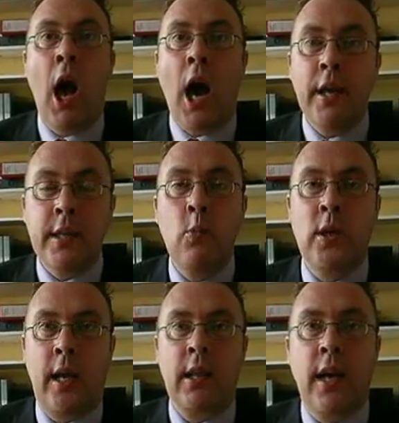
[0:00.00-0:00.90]
I think what
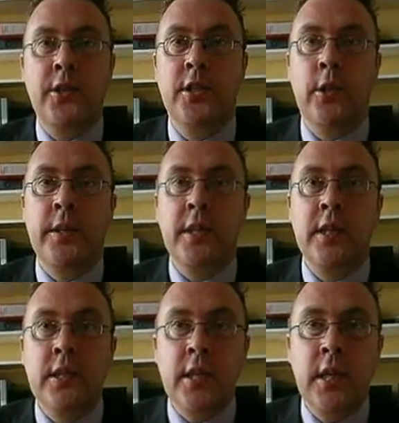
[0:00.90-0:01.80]
I'd like to do is
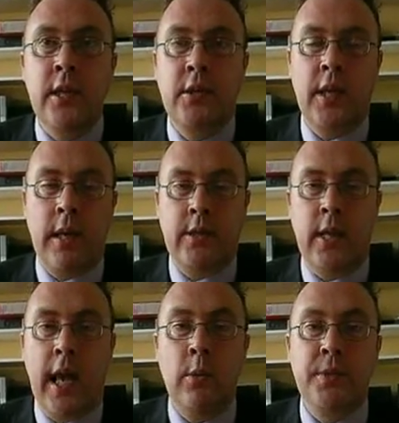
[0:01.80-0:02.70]
continue to
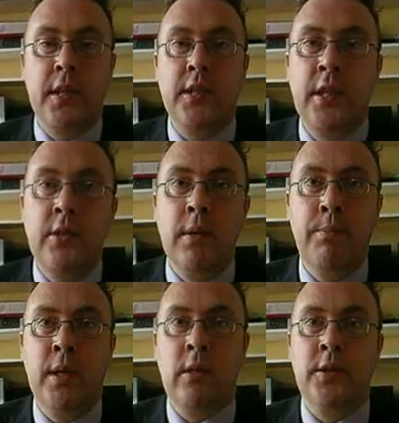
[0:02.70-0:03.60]
help to continue to
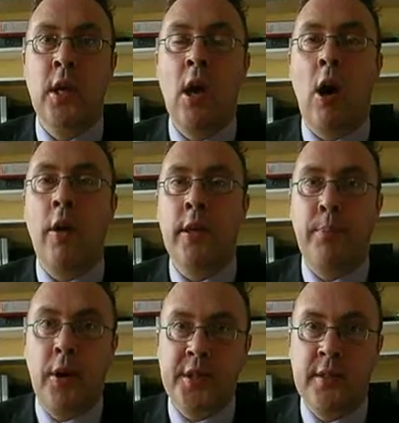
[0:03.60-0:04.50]
build on the
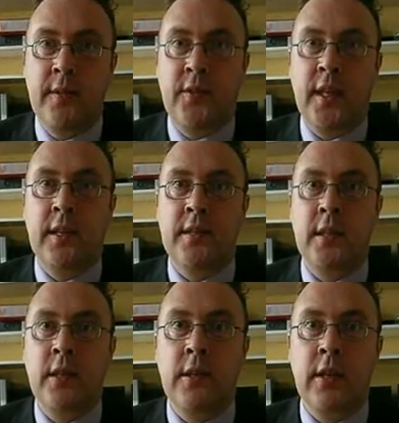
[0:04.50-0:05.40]
positive things that
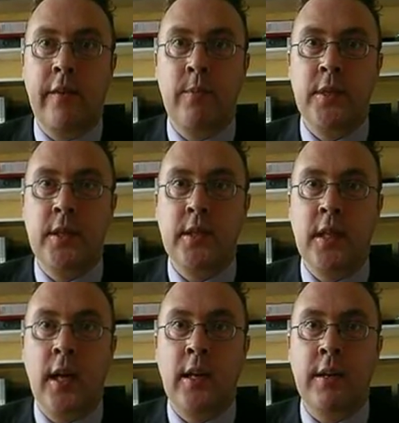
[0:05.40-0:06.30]
the government has
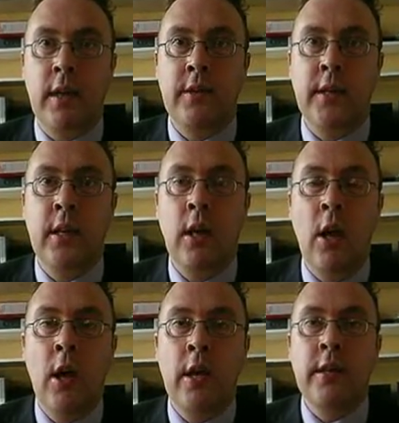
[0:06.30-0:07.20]
done. I think
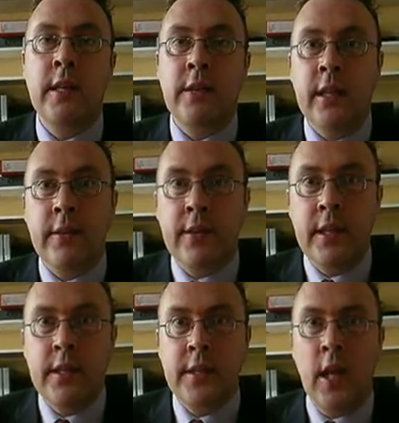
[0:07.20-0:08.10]
the
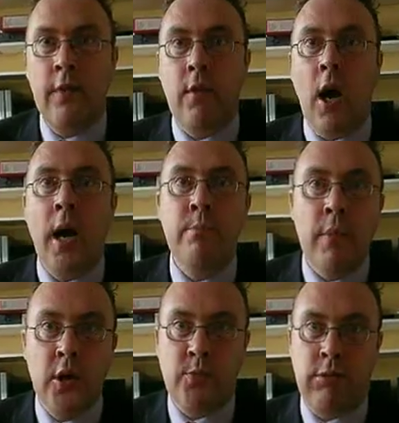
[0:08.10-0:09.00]
things that I'm
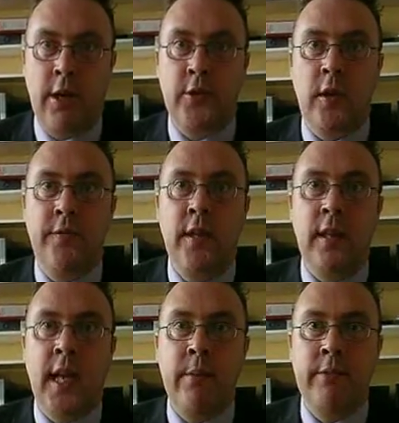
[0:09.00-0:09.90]
most proud of that
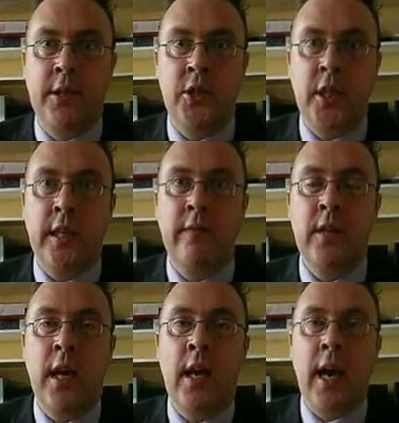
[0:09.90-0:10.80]
Labour has achieved
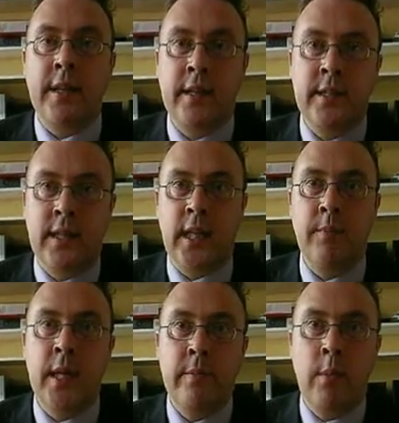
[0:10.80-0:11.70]
are things like the
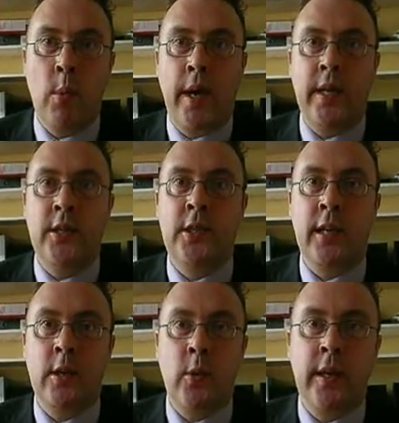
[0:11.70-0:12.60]
minimum wage, like
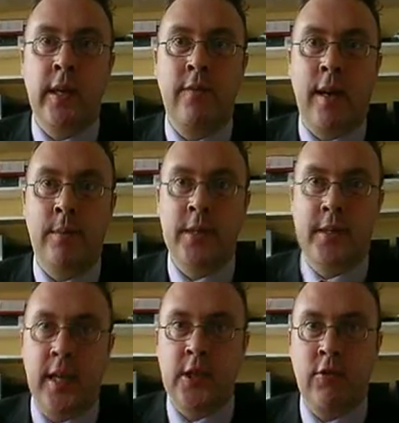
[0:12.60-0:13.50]
the working families
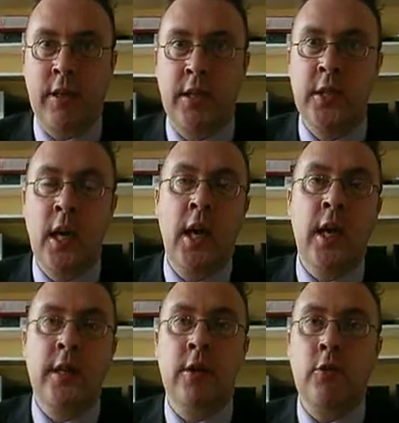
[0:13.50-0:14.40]
tax credit,
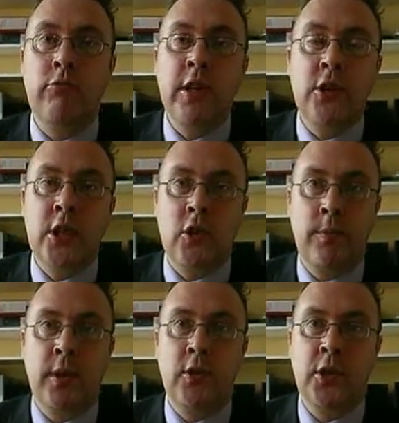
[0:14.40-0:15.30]
the
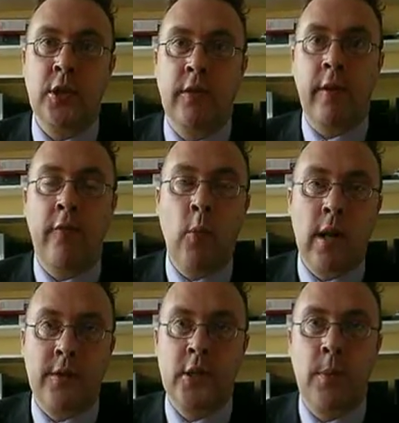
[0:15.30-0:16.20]
redistribution of
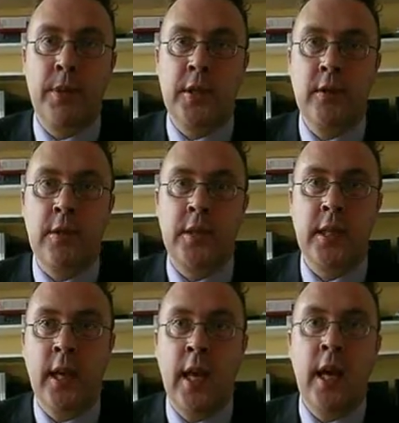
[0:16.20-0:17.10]
wealth and opportunity
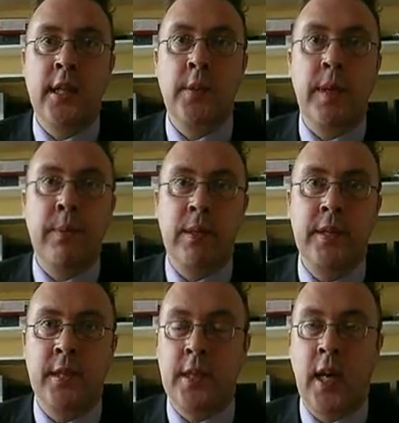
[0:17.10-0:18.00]
to people in
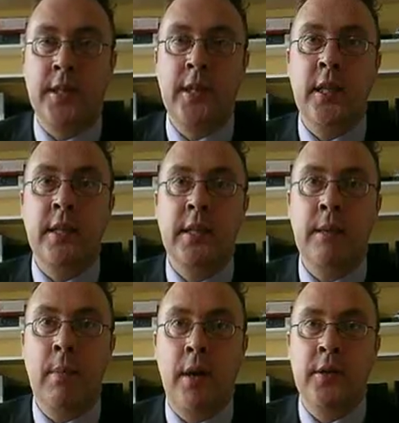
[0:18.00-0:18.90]
society that need it
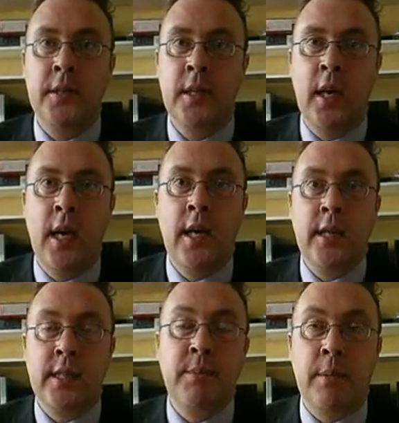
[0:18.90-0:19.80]
most.
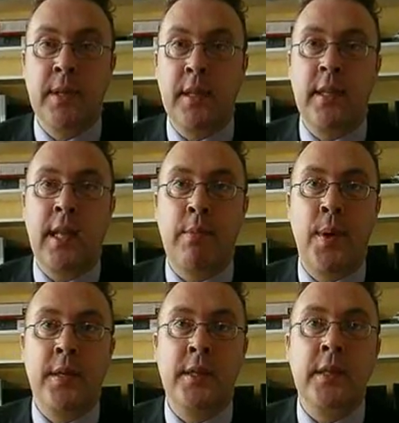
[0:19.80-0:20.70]
Sometimes I think the Labour
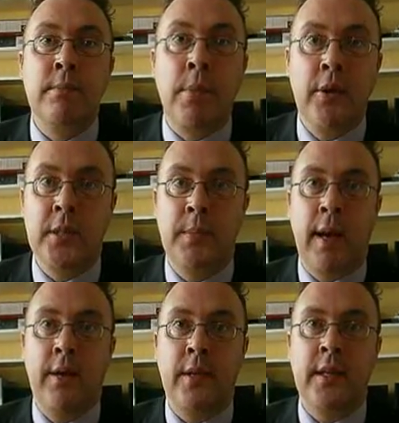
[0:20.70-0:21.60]
Party doesn't boast
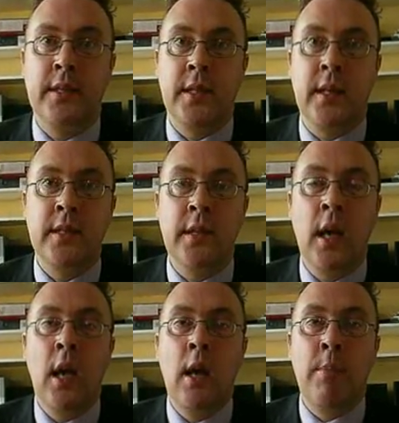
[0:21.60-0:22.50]
about these things,
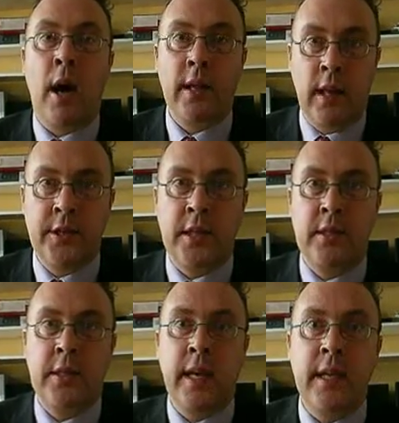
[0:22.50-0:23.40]
but I'd like
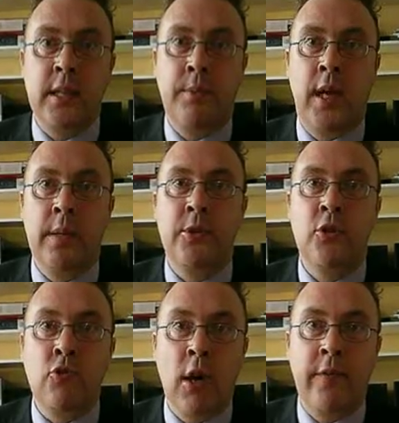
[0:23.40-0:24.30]
to get into Parliament to
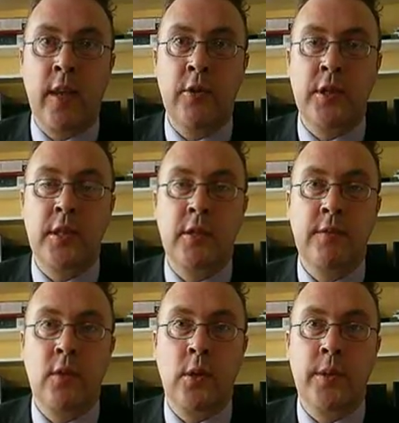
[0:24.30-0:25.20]
drive those issues
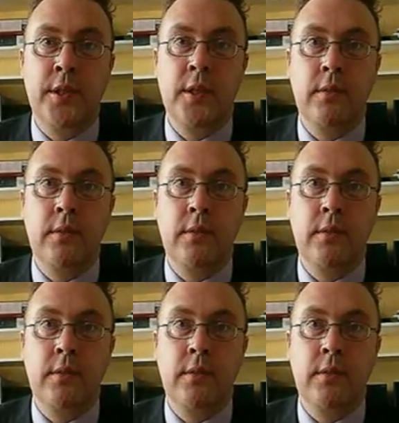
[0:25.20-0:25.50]
forwards.